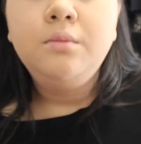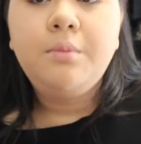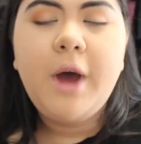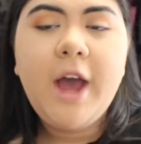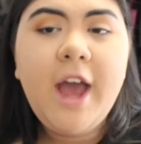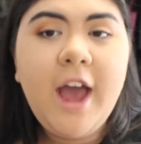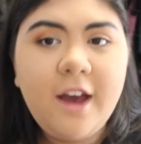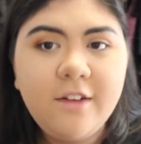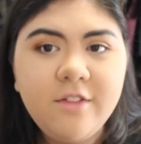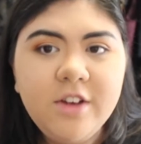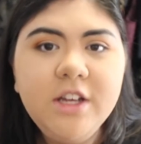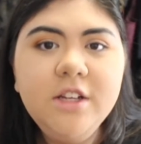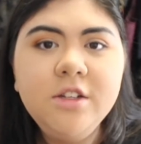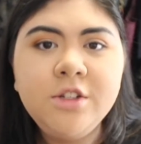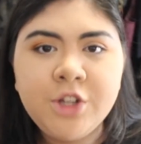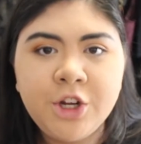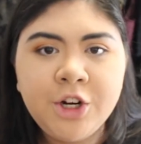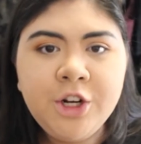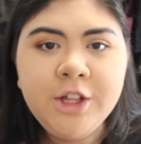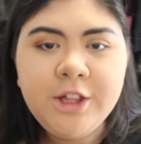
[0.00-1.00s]
By having a
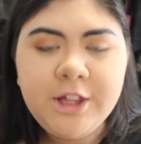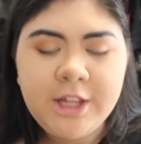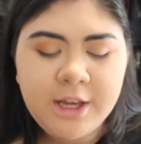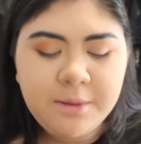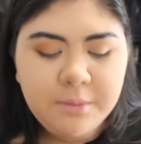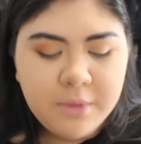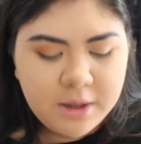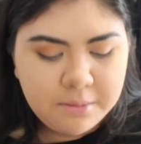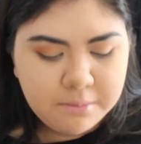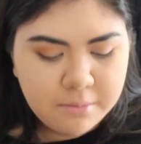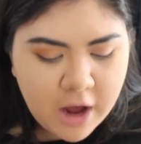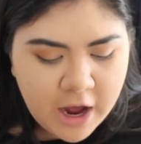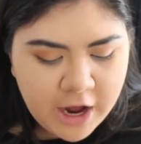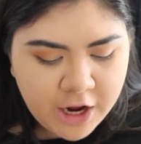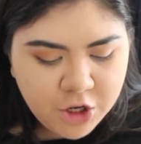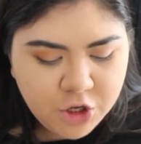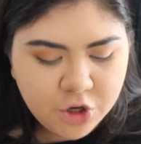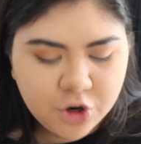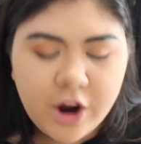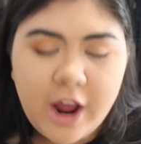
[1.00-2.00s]
certain theme in
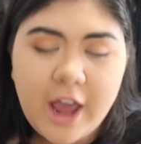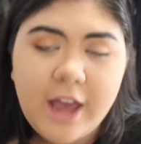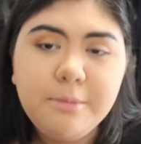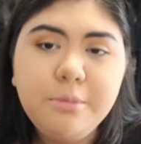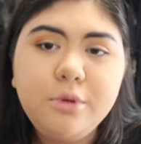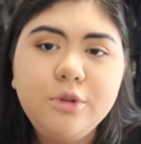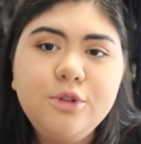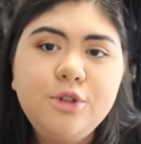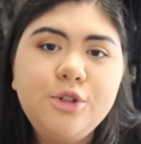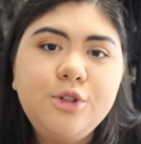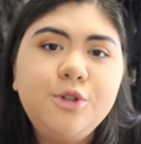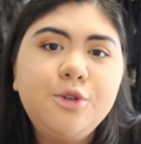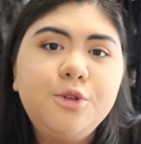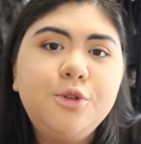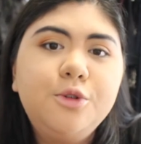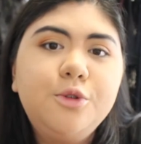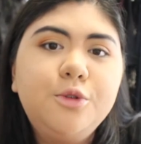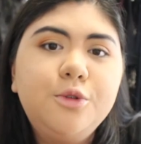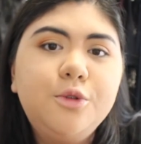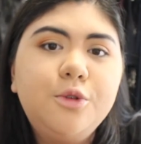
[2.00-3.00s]
mind, you're able
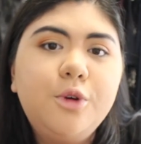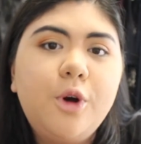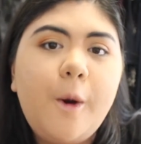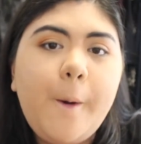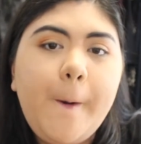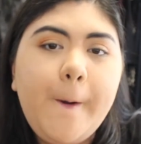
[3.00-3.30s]
to